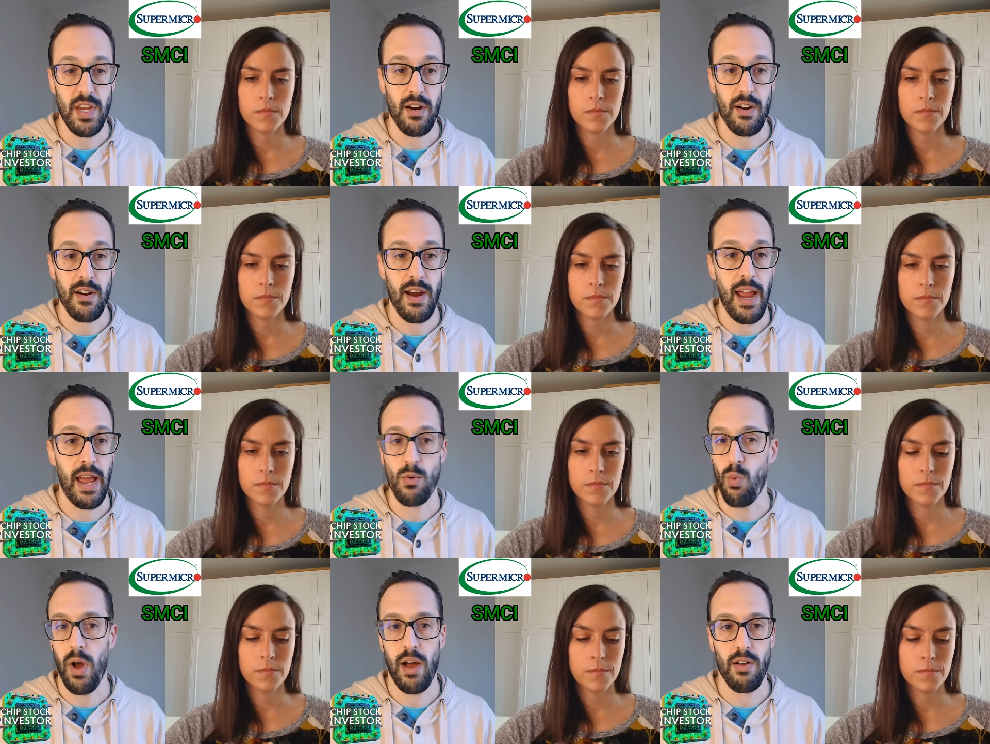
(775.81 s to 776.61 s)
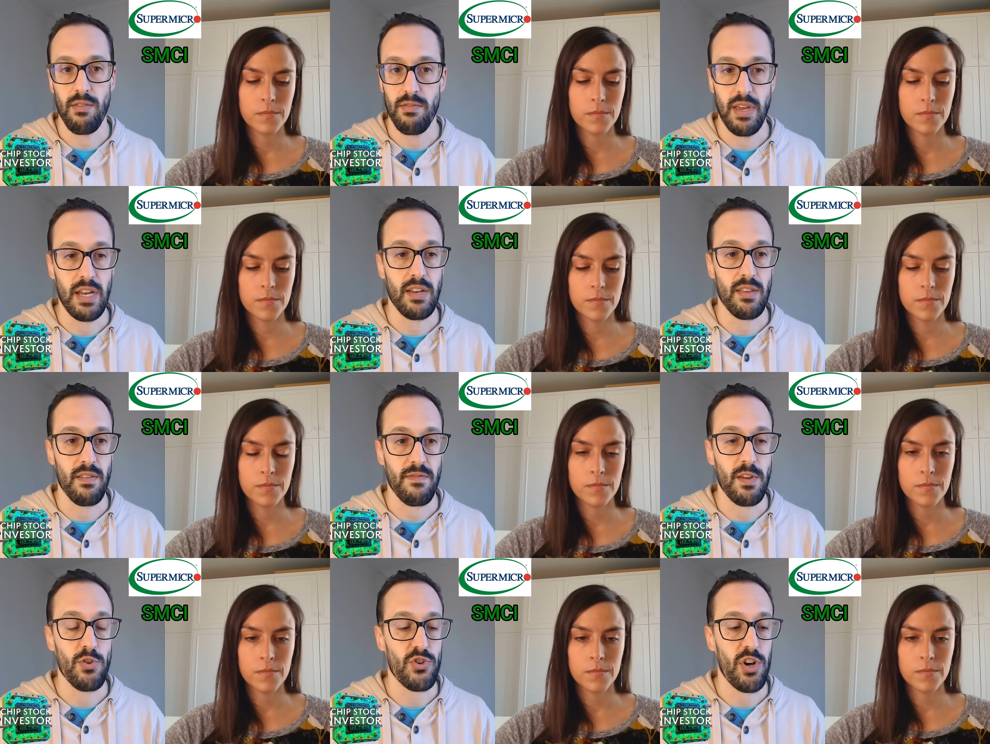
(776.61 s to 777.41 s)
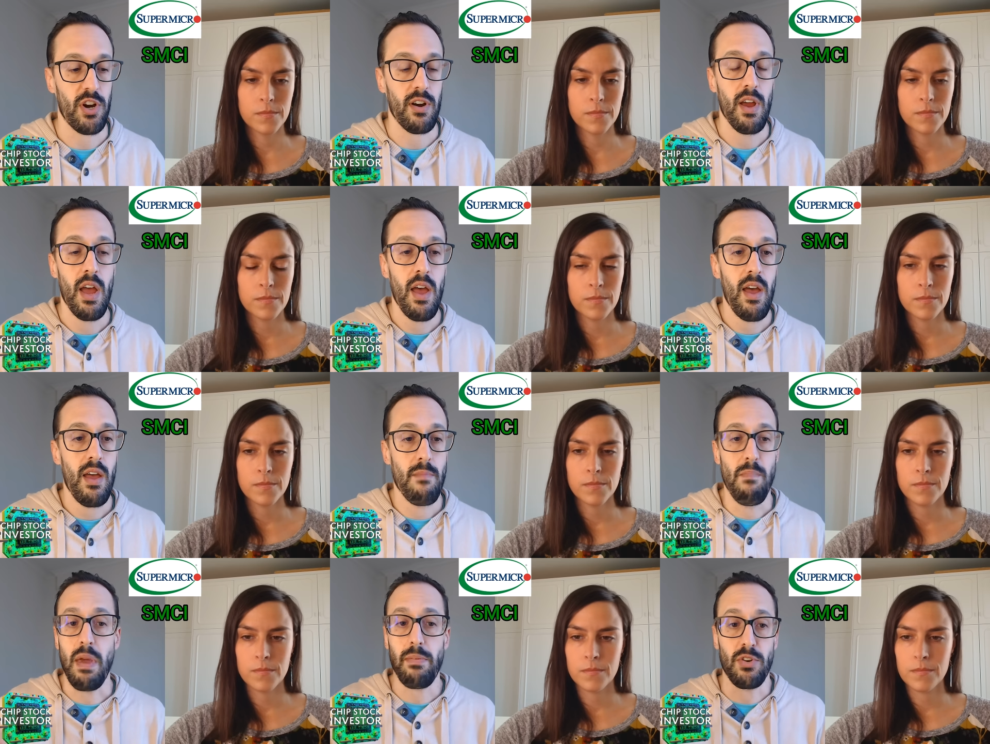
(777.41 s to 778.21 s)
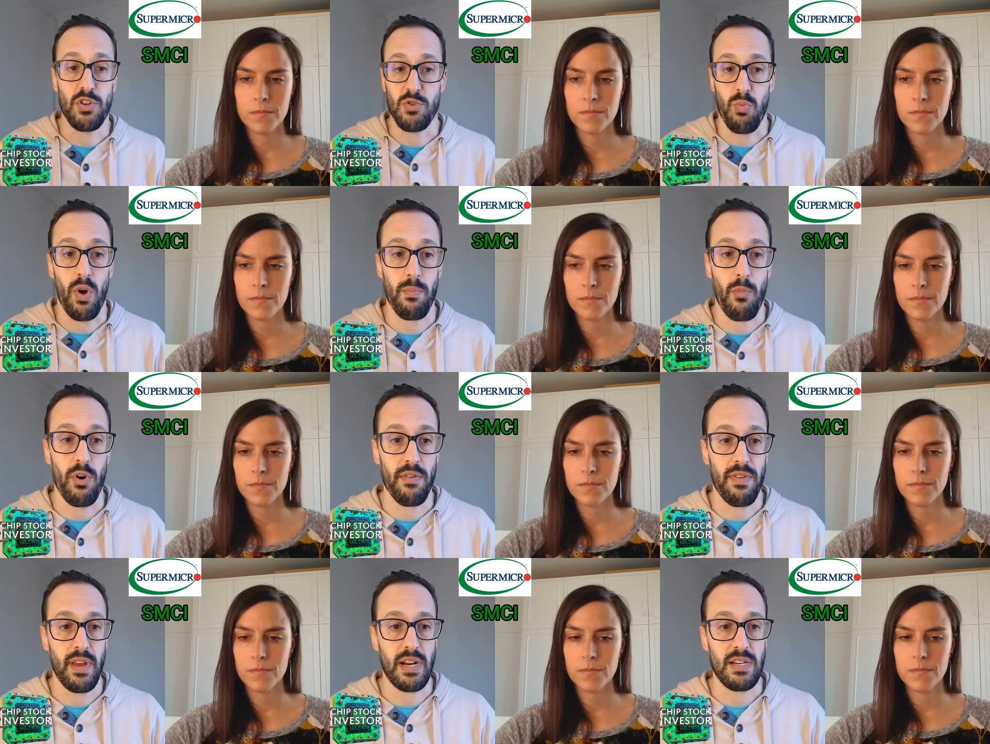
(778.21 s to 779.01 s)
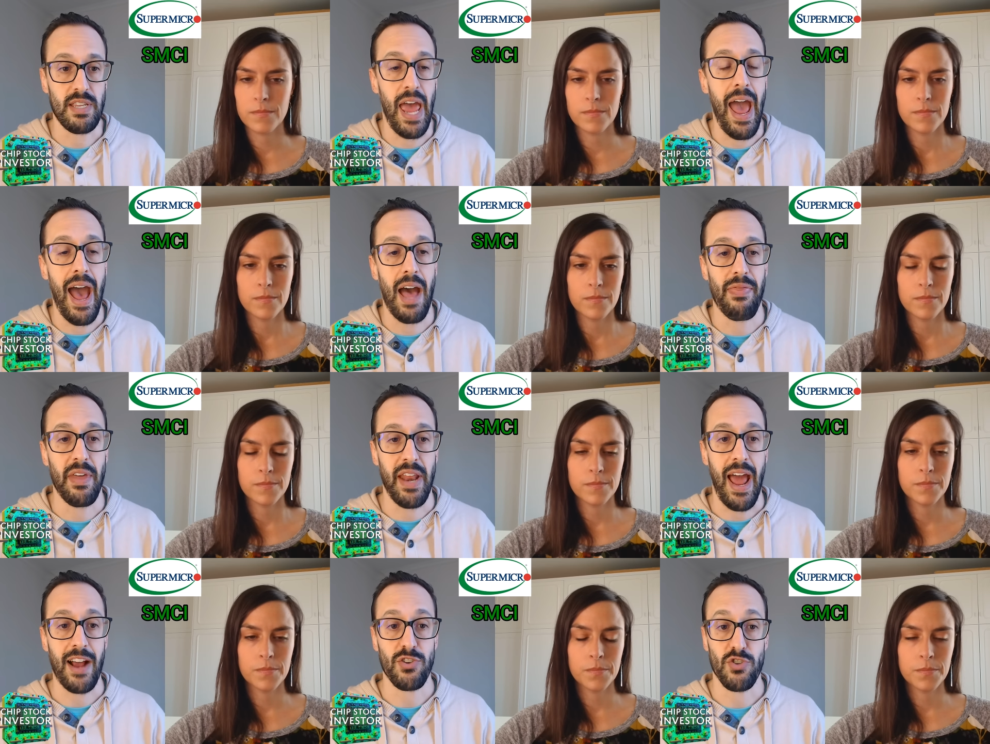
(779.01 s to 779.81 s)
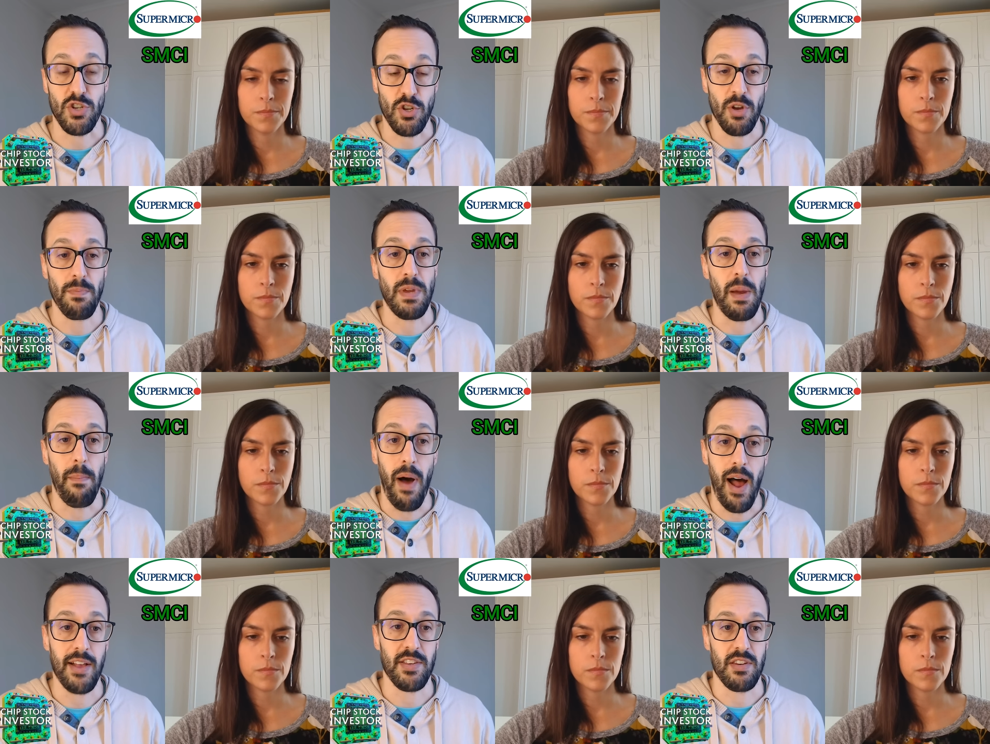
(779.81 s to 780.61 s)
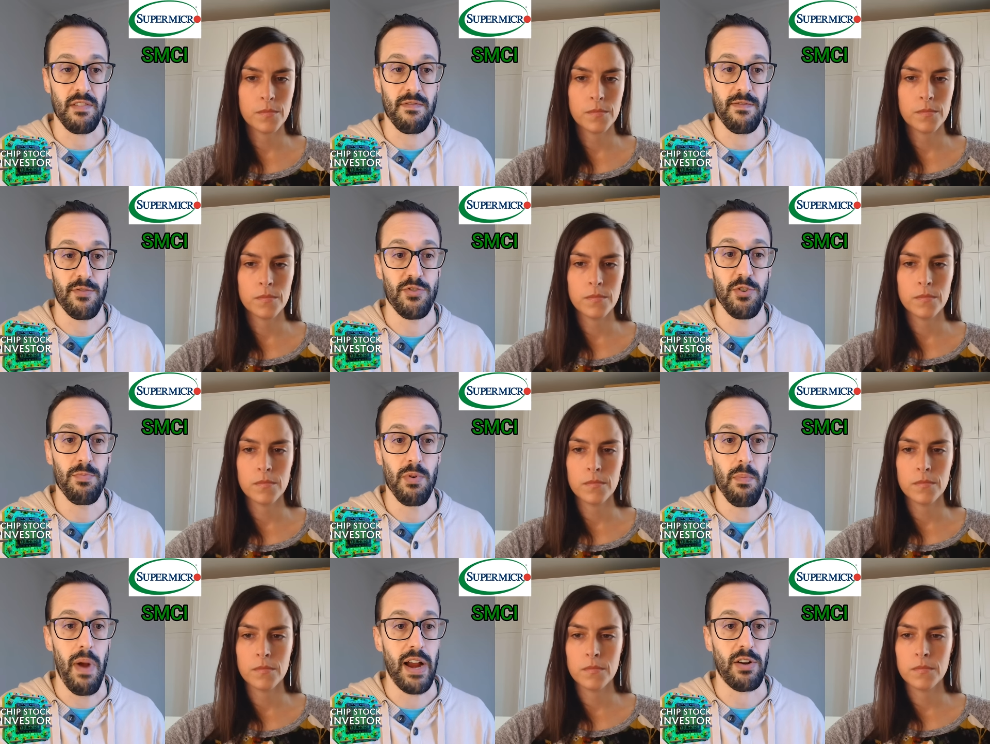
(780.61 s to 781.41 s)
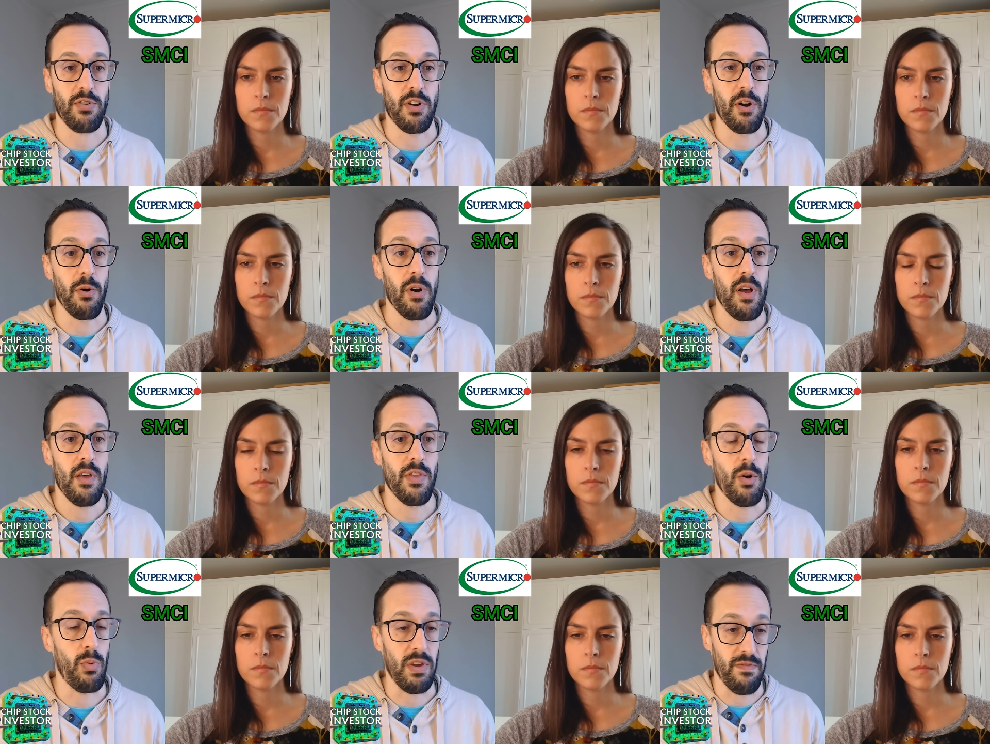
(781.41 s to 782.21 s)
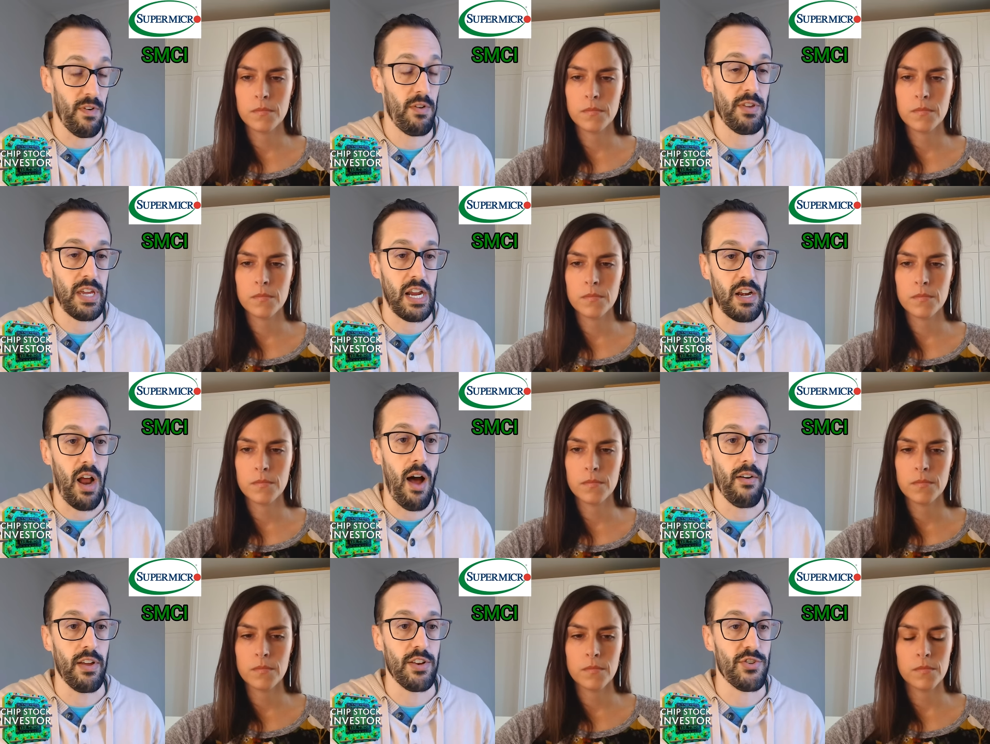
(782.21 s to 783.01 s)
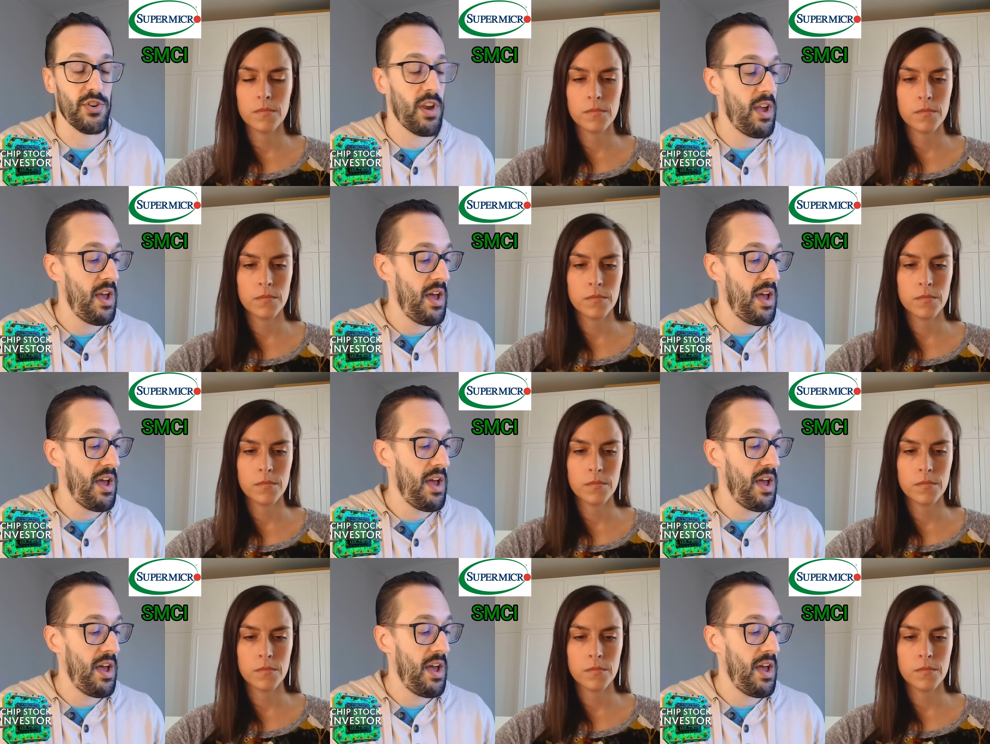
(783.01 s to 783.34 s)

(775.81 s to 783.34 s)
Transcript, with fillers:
Speaker 1: year and well into the future. Maybe just one more thing to add that actually could be a positive for Supermicro that we fully acknowledge.